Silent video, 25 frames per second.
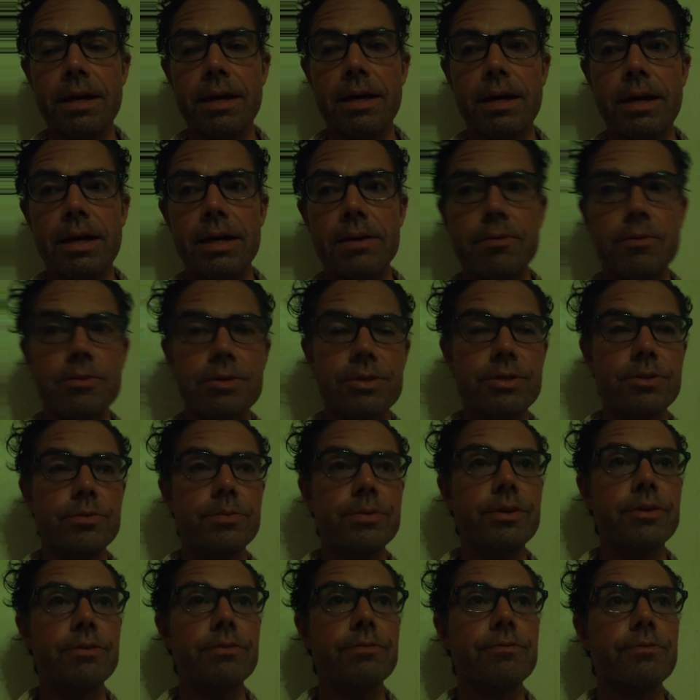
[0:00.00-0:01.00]
I will still
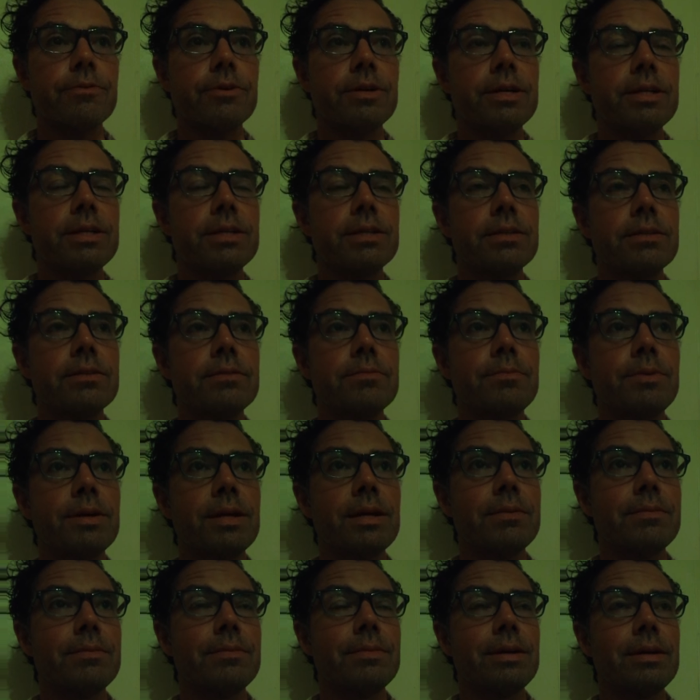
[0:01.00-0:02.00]
be your friend, but
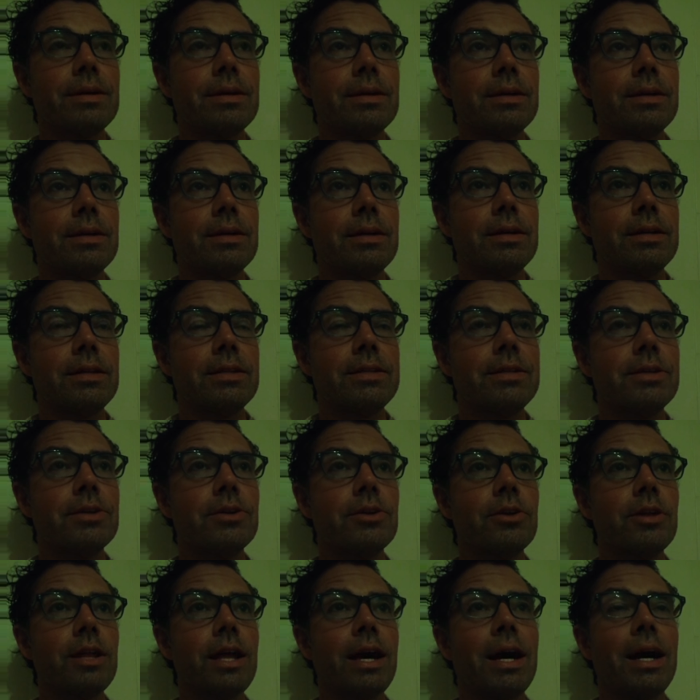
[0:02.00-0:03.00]
I'm
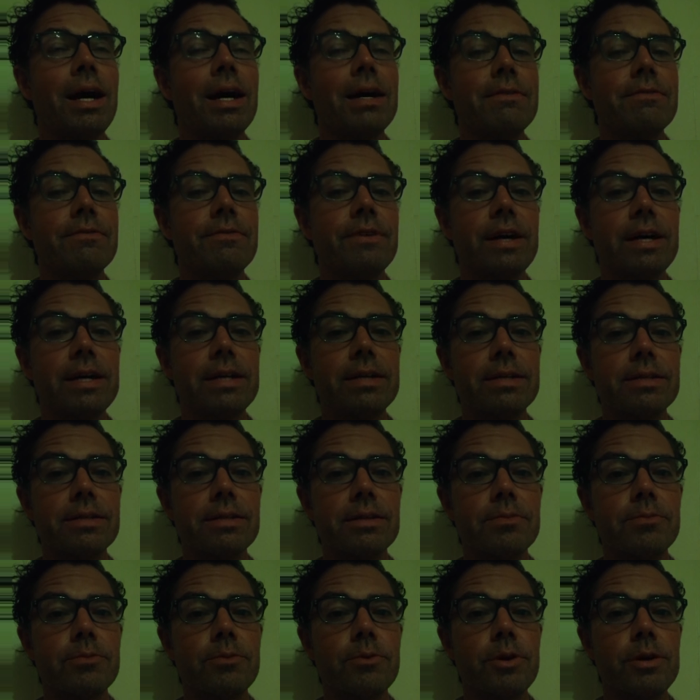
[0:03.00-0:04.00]
until I find
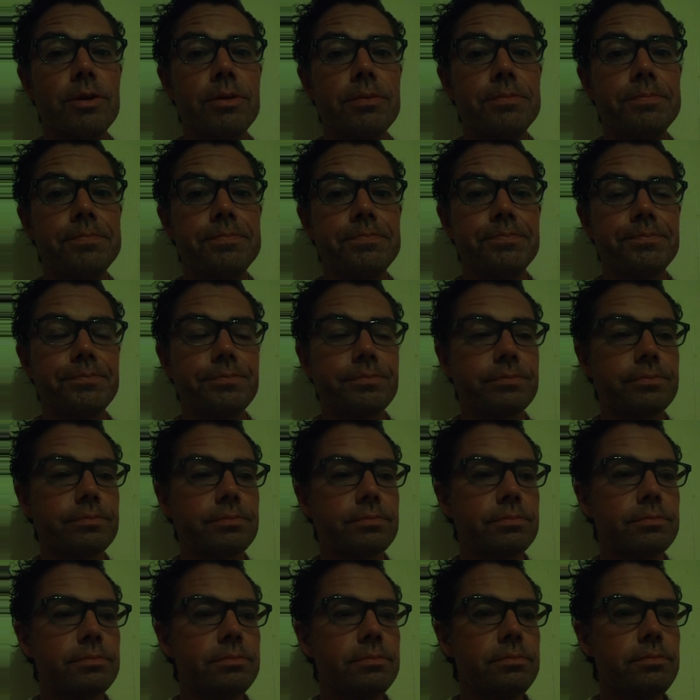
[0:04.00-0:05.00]
someone
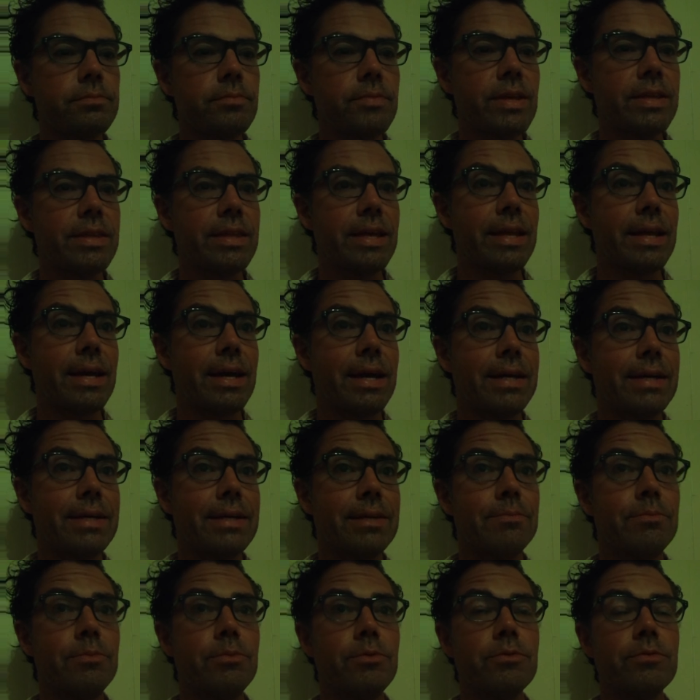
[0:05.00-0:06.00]
that I
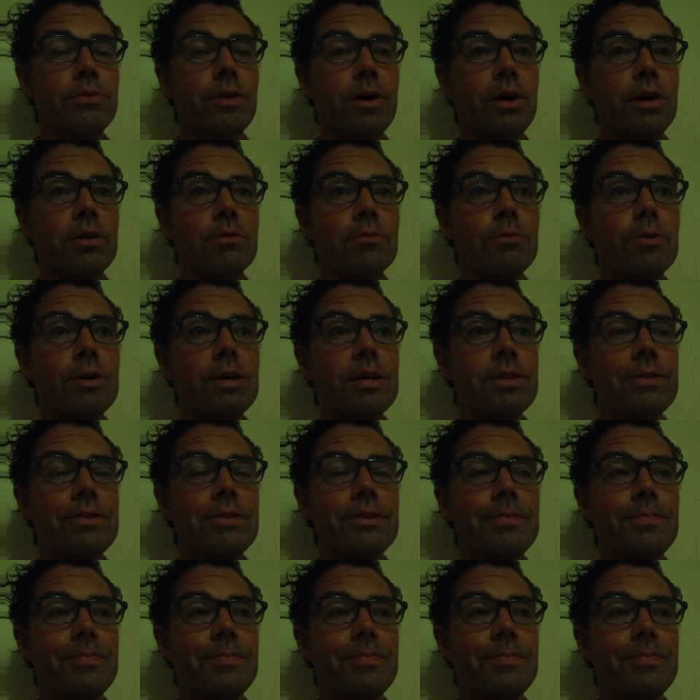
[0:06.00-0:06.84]
can move on with.